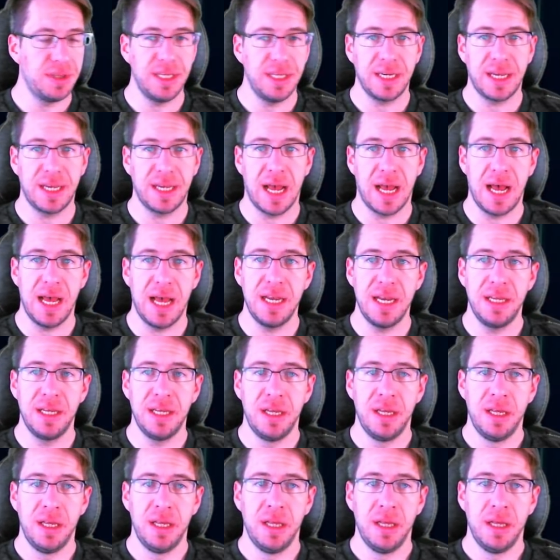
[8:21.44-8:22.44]
Thick Hide
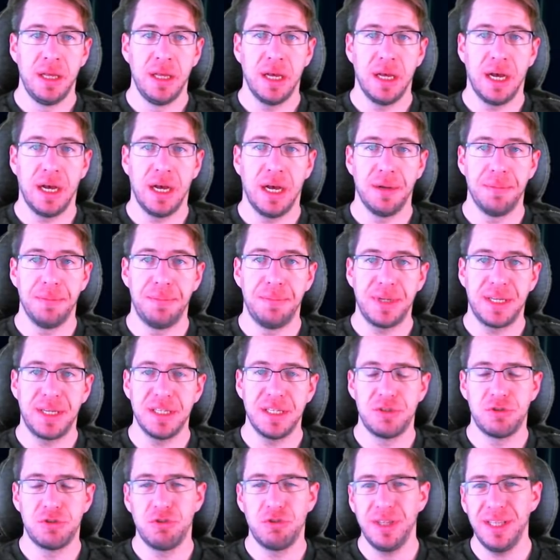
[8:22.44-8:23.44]

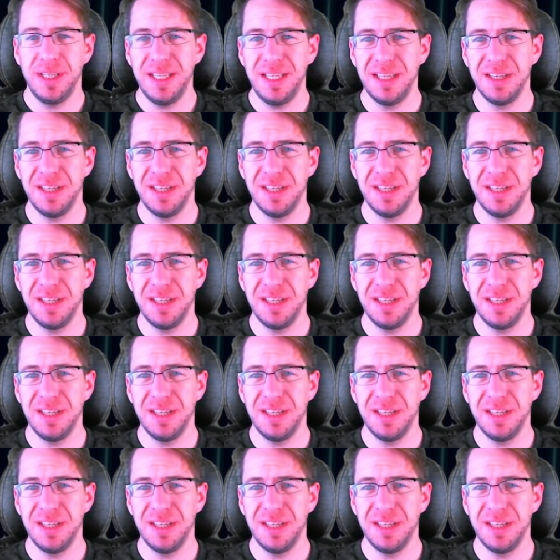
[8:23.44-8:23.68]
because really